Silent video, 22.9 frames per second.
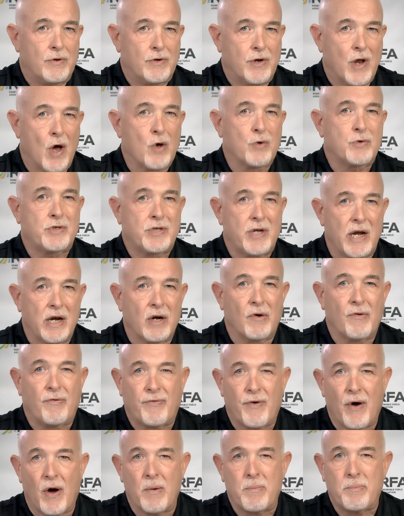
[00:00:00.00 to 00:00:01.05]
No single
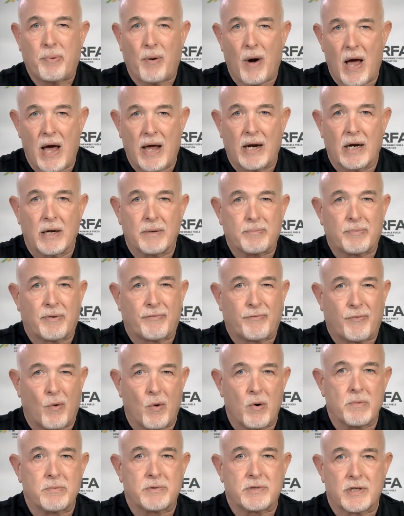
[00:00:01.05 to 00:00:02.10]
foam product
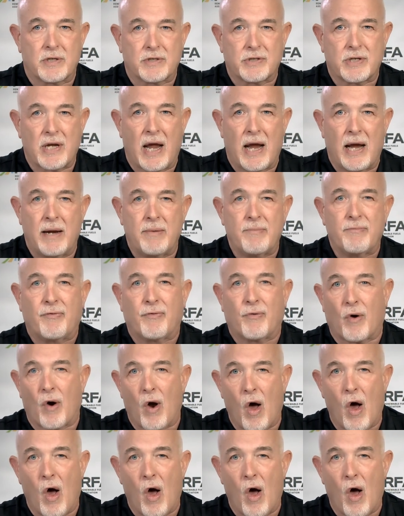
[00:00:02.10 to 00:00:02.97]
performs the same for